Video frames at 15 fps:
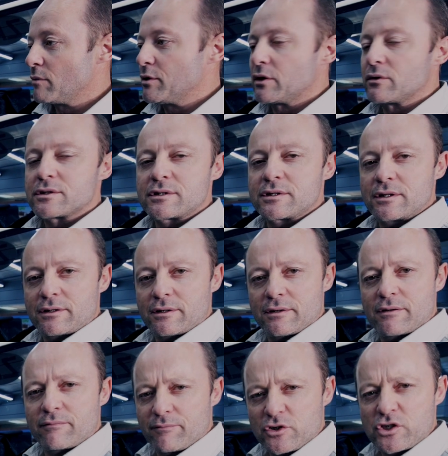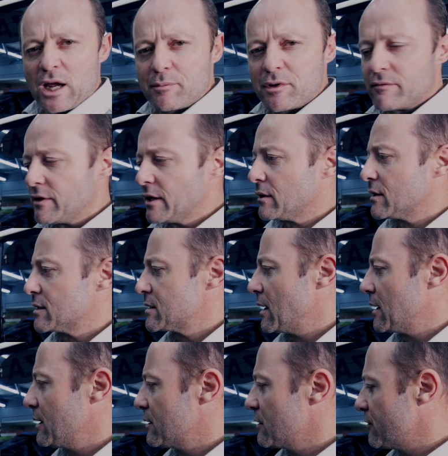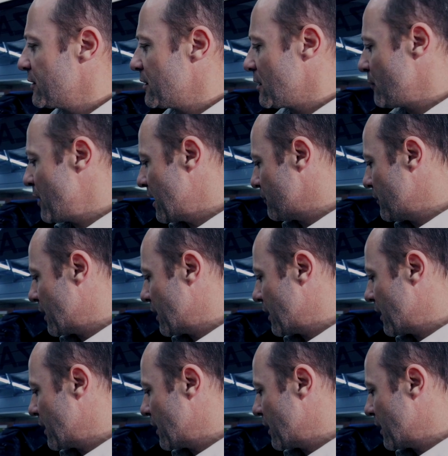because the shape of the vehicle is slightly different in the back.